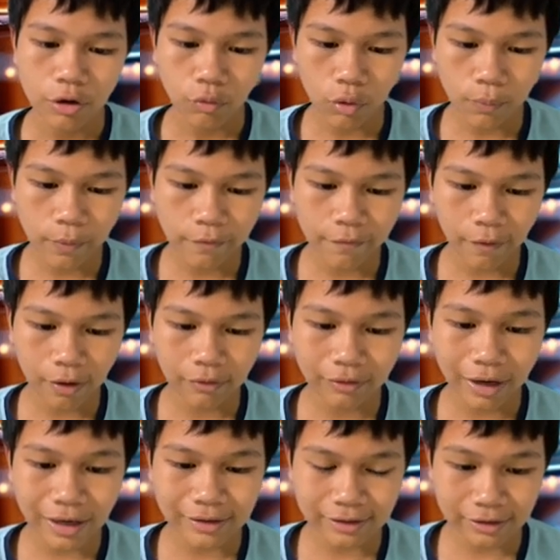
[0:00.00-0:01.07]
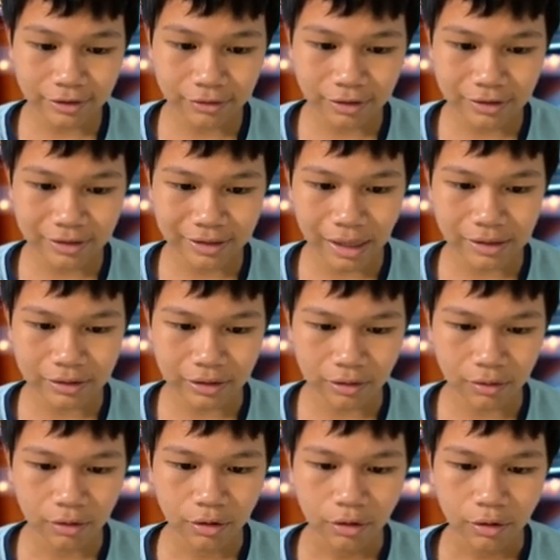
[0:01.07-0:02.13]
We'll move a knight into the center,
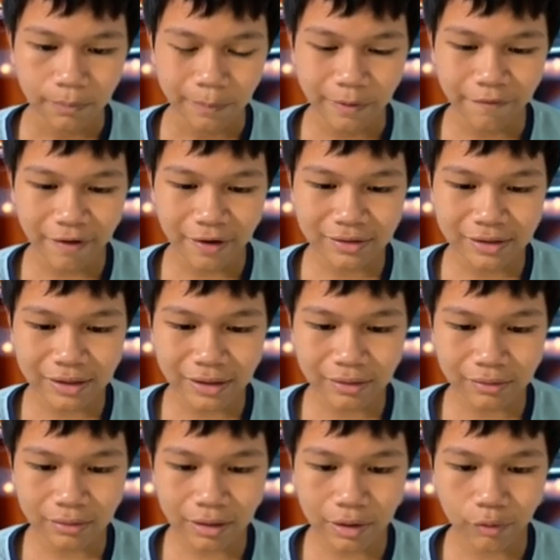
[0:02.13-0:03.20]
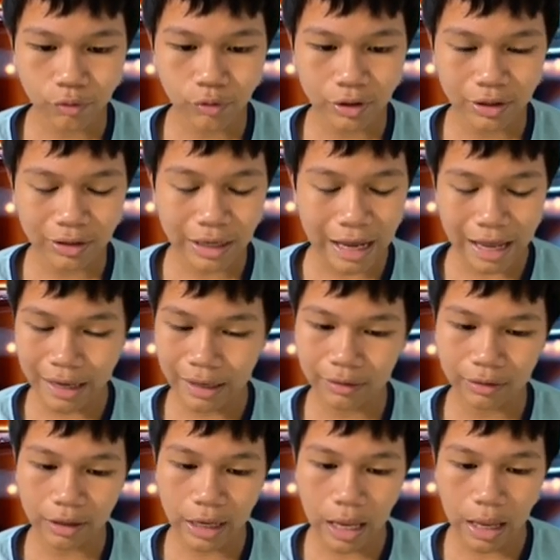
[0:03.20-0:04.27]
preventing the queen
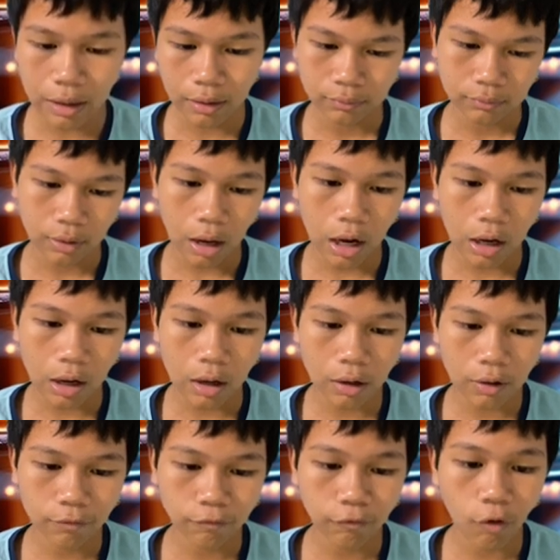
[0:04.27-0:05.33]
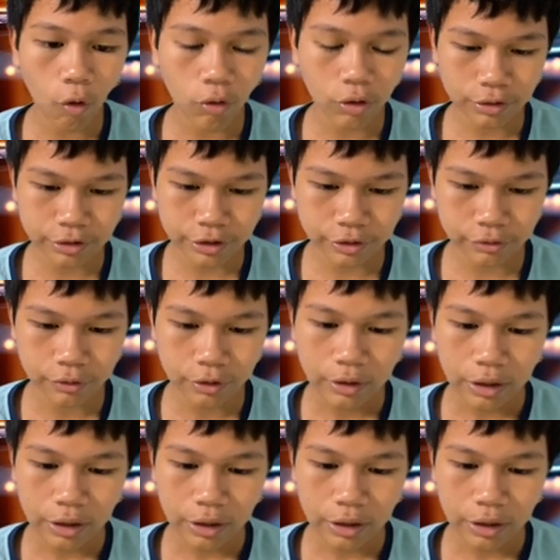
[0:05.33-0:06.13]
and fork too.